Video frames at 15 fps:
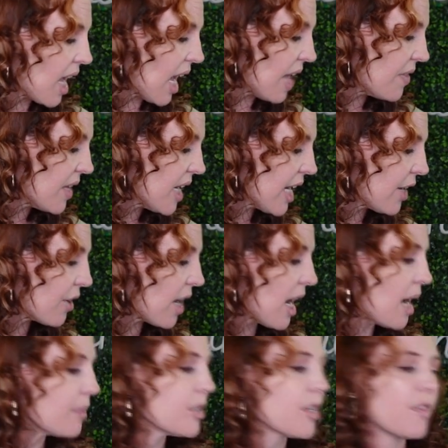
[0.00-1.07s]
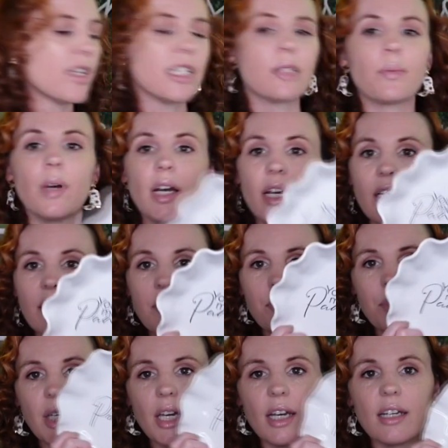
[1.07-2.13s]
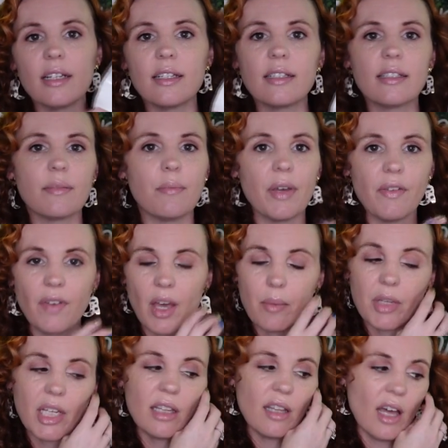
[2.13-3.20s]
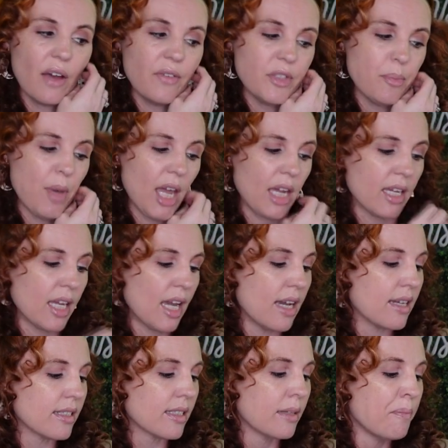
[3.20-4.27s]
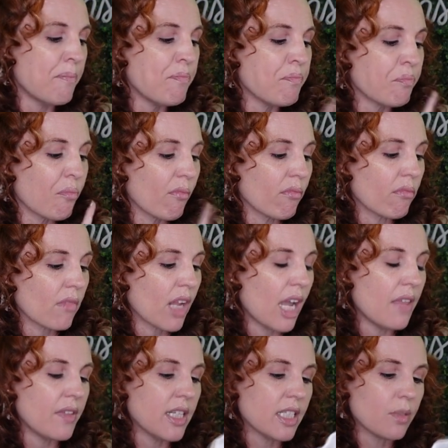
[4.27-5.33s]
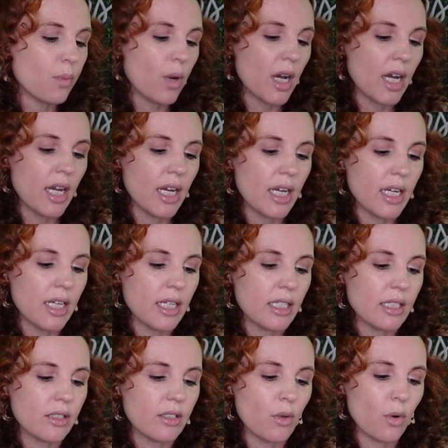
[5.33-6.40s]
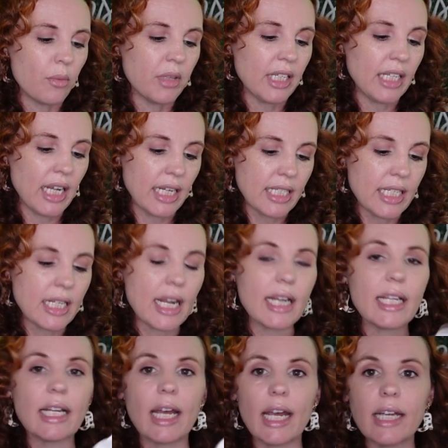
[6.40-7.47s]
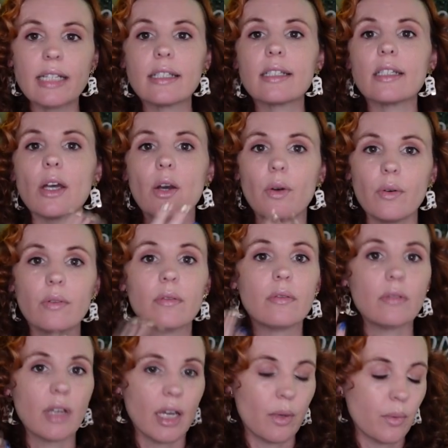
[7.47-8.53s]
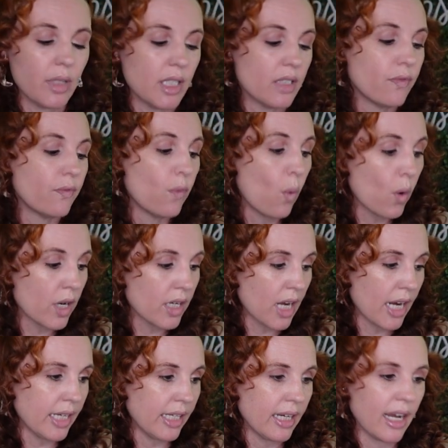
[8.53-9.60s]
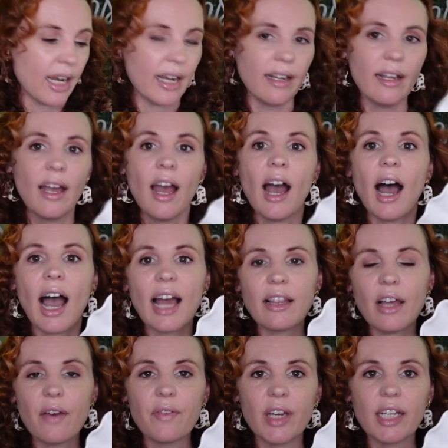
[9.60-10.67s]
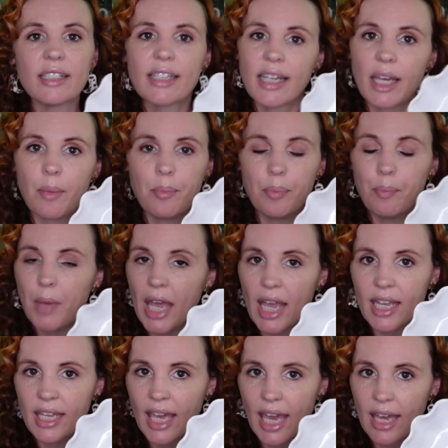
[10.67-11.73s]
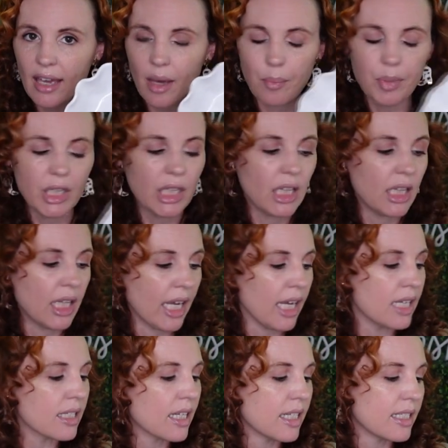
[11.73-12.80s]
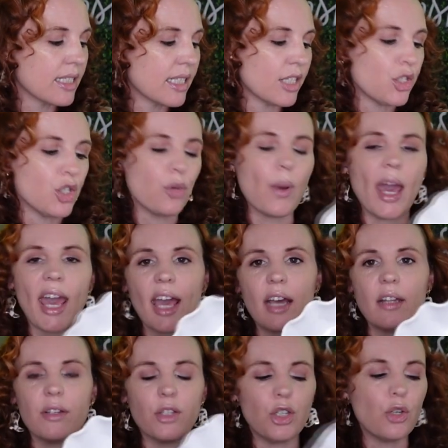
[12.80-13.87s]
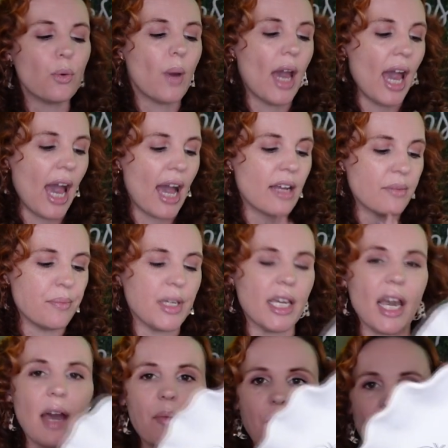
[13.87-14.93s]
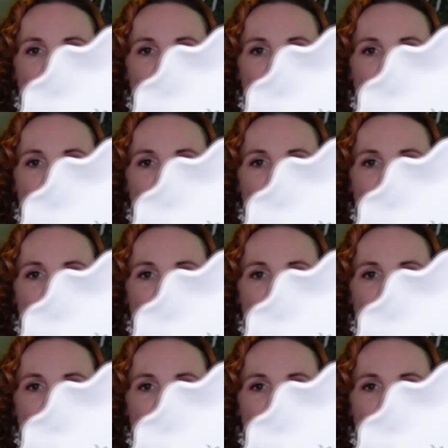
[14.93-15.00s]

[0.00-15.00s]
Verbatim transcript: And then I grabbed this one because my family loves pancakes. And this was normally $19.99, so it was $4.99. I love it. It's like a pancake plate and it says you hand you had me at